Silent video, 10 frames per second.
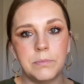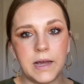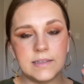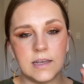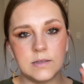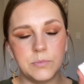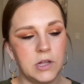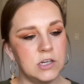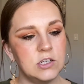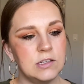bite-sized
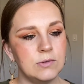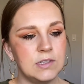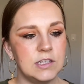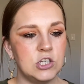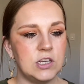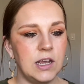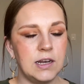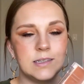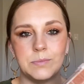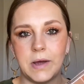blush. This one's in the
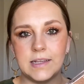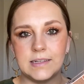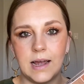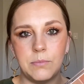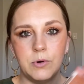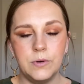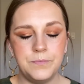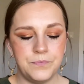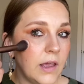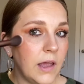shade Spiced
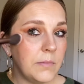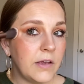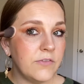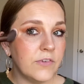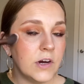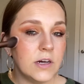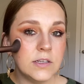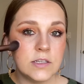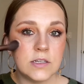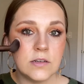Apple. And my
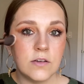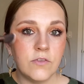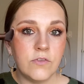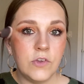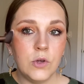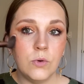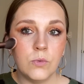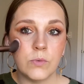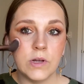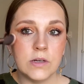first few
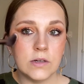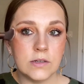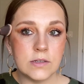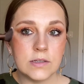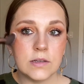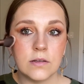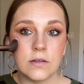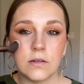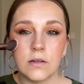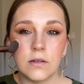reels,
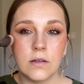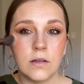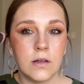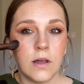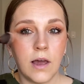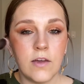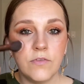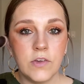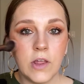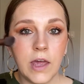I
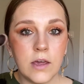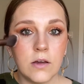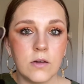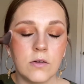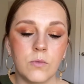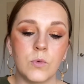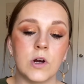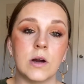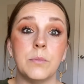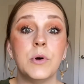feel like
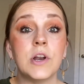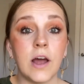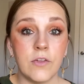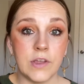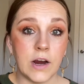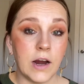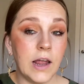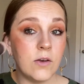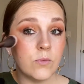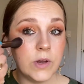were put out there
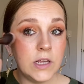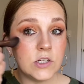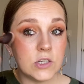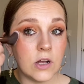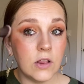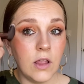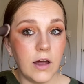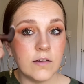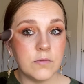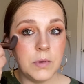and reached a
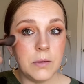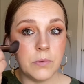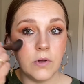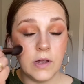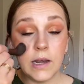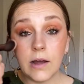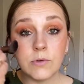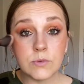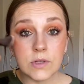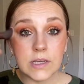lot of people. And I
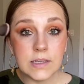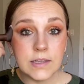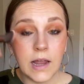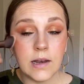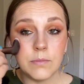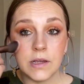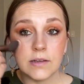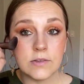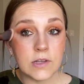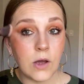was really excited because
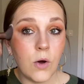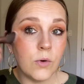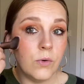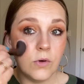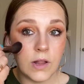I was like, oh, cool.